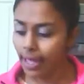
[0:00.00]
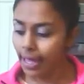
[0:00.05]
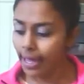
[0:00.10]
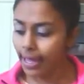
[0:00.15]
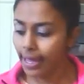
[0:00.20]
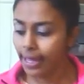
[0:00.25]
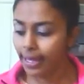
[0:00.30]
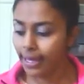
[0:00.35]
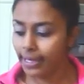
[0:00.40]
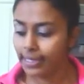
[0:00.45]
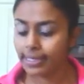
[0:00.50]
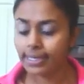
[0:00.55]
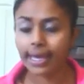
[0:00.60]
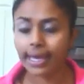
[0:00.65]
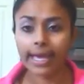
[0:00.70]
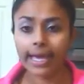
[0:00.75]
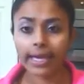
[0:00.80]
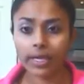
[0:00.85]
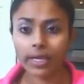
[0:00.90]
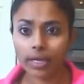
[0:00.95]
and
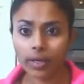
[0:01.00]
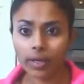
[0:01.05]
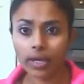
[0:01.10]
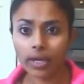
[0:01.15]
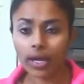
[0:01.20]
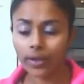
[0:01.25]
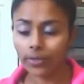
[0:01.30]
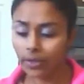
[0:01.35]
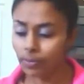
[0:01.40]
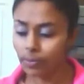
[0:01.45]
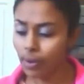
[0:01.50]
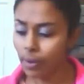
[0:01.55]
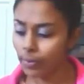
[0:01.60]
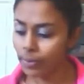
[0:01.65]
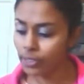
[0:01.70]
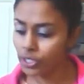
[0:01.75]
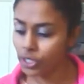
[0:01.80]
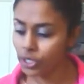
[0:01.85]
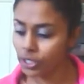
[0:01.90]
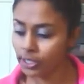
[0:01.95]
I cut them up
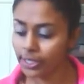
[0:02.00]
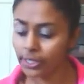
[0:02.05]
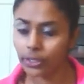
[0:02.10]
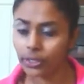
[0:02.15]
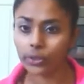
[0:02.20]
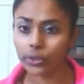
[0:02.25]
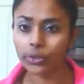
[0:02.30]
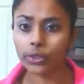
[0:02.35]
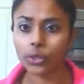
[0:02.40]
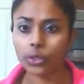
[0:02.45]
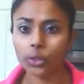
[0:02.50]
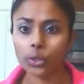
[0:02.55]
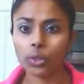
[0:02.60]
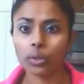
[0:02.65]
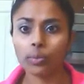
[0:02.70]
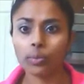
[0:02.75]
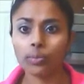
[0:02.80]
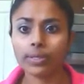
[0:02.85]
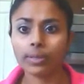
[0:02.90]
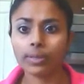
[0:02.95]
into little
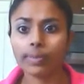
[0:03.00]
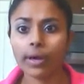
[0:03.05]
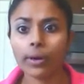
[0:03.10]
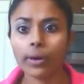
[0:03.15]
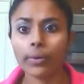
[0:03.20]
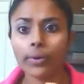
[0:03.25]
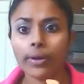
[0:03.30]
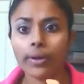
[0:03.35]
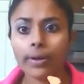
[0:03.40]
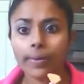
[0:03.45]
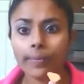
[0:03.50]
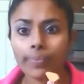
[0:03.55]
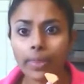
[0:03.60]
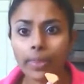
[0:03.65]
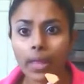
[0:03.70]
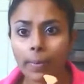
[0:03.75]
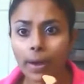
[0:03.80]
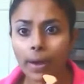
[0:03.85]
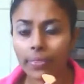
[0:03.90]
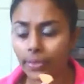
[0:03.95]
cubes about
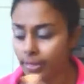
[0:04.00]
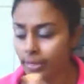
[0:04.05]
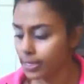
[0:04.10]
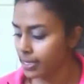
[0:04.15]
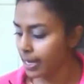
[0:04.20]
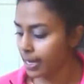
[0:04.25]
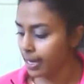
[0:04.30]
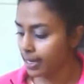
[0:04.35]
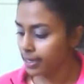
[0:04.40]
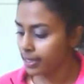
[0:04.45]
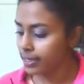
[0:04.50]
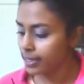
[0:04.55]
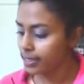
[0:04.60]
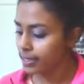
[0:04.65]
this size.